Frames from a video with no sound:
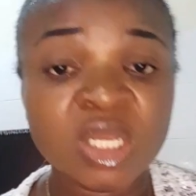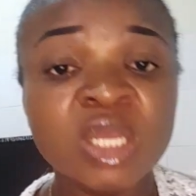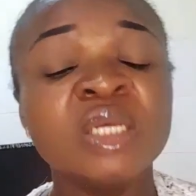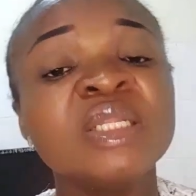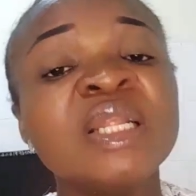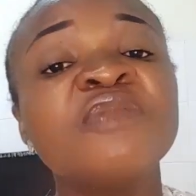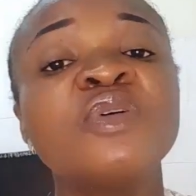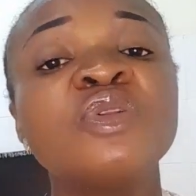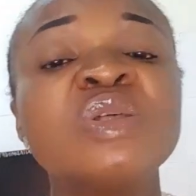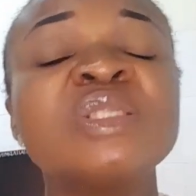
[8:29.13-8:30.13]
Now, for
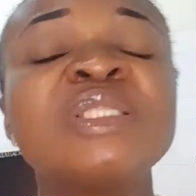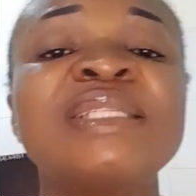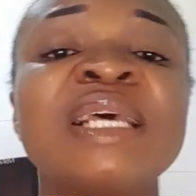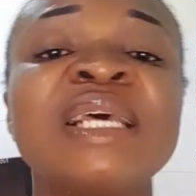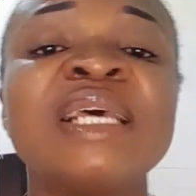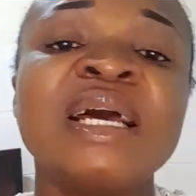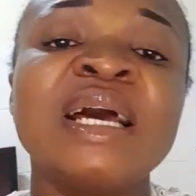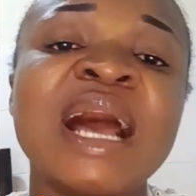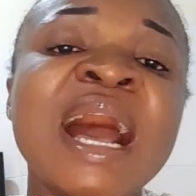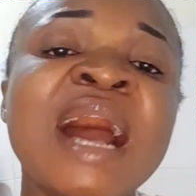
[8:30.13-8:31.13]
those that
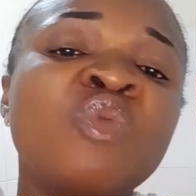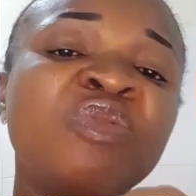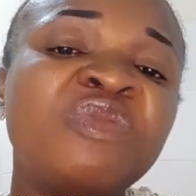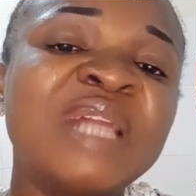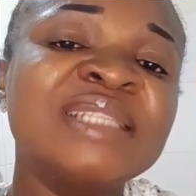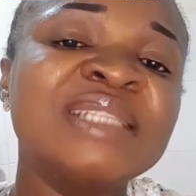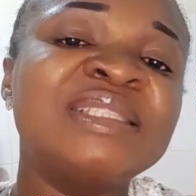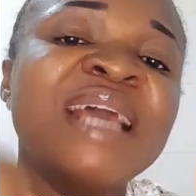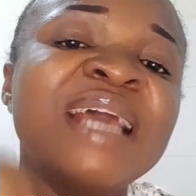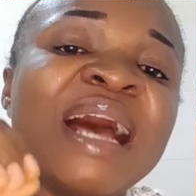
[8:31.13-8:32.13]
are
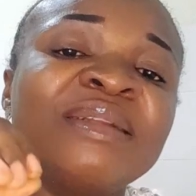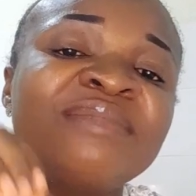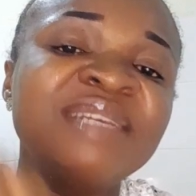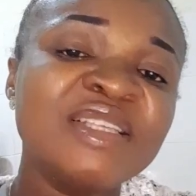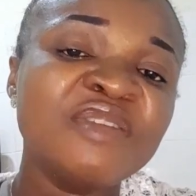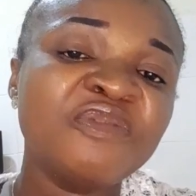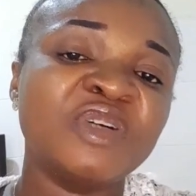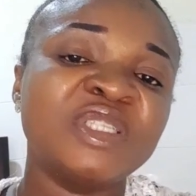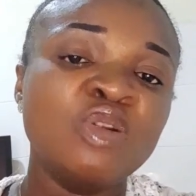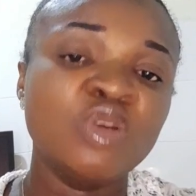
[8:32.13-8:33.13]
the reason for their
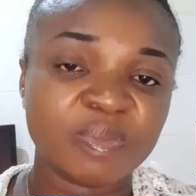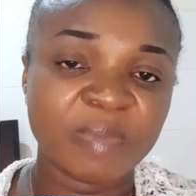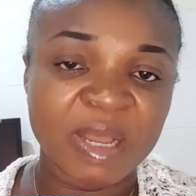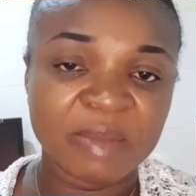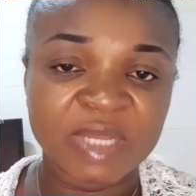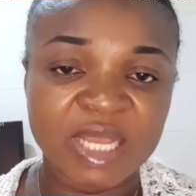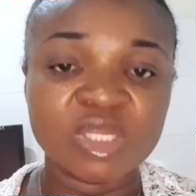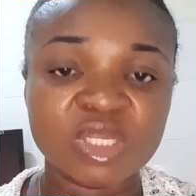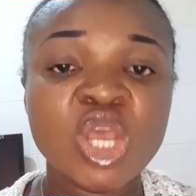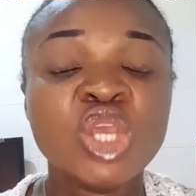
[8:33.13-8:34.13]
low sperm count
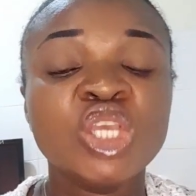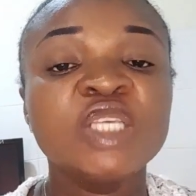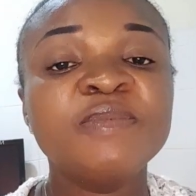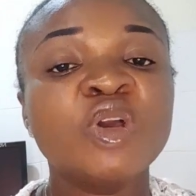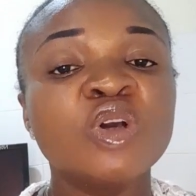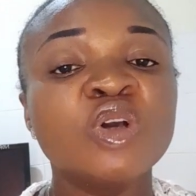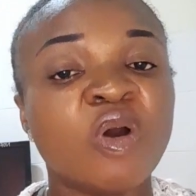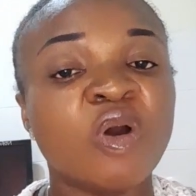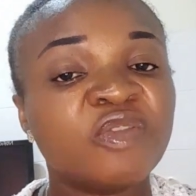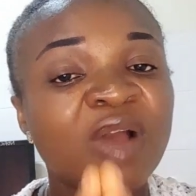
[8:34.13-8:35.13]
is because
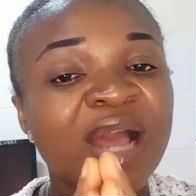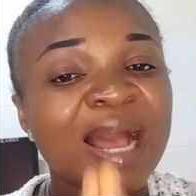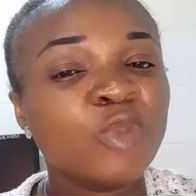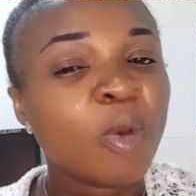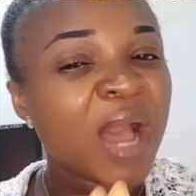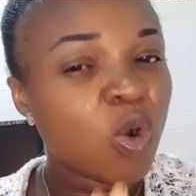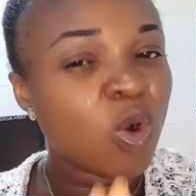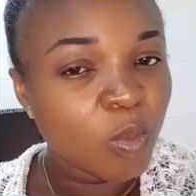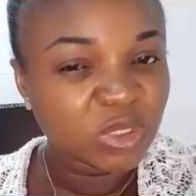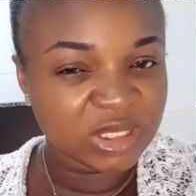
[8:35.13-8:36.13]
of abnormal
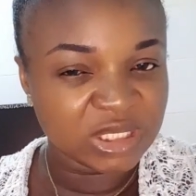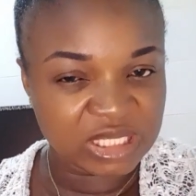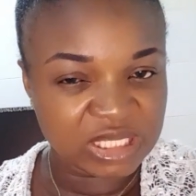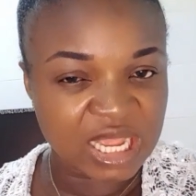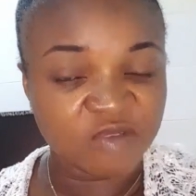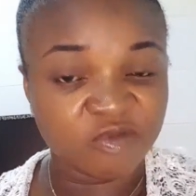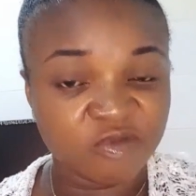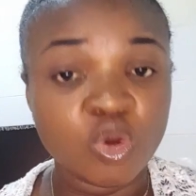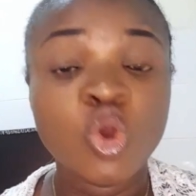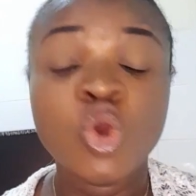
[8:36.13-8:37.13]
hormones in their level,
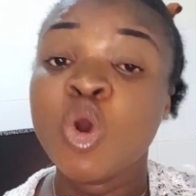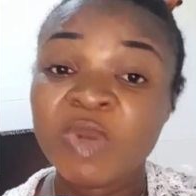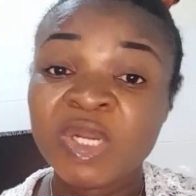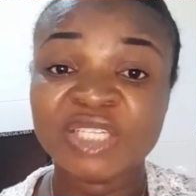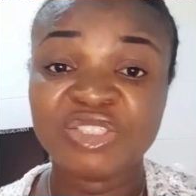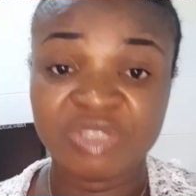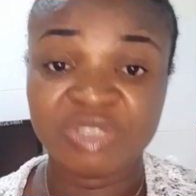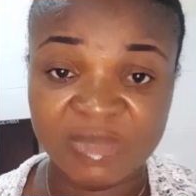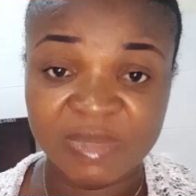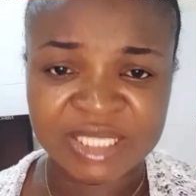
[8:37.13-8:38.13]
hormonal
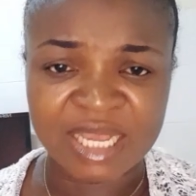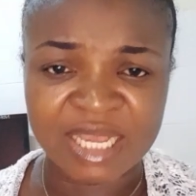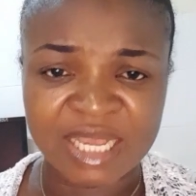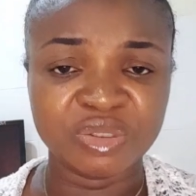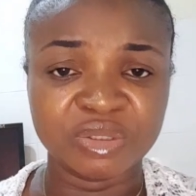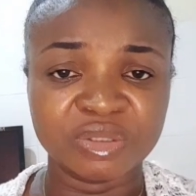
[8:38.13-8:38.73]
treatments can be done.